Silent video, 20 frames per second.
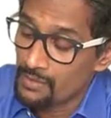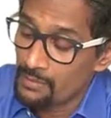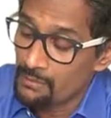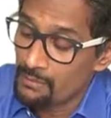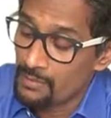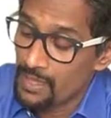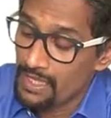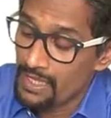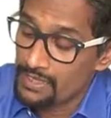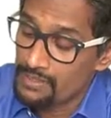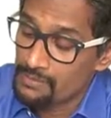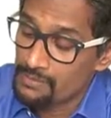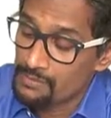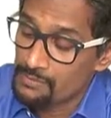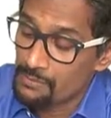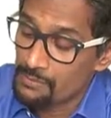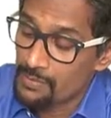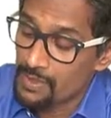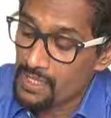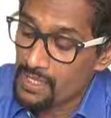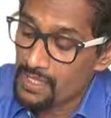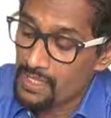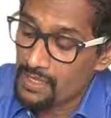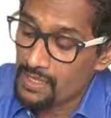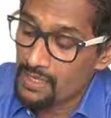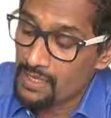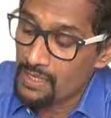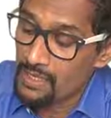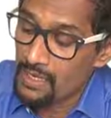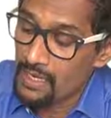minus
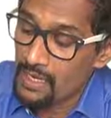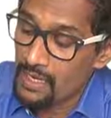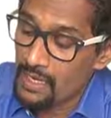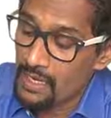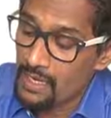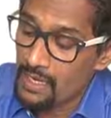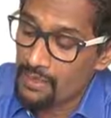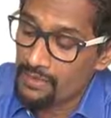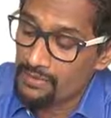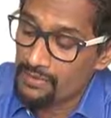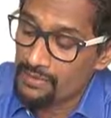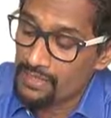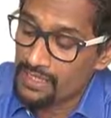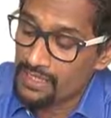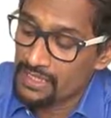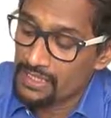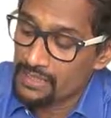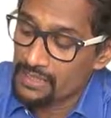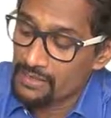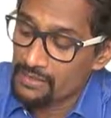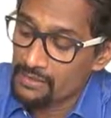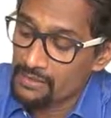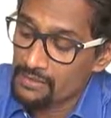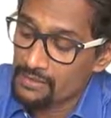P R T.